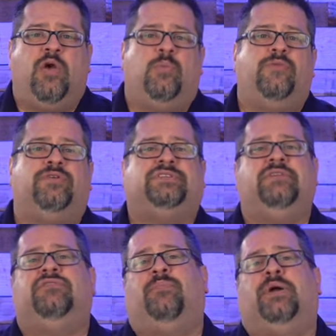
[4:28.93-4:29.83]
We've
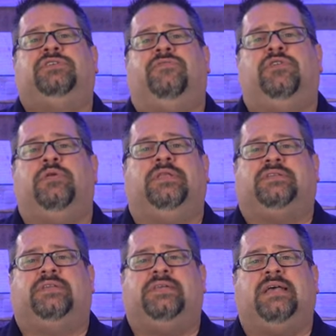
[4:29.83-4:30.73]
received a bunch of
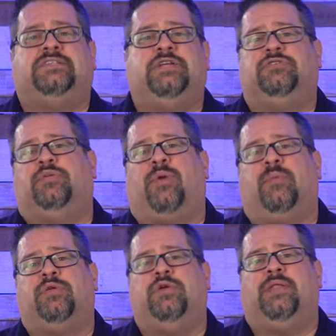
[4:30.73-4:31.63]
units to test here at the
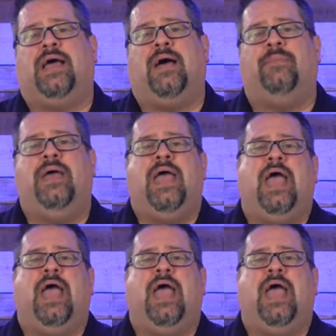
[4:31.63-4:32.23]
Barbecue Lab,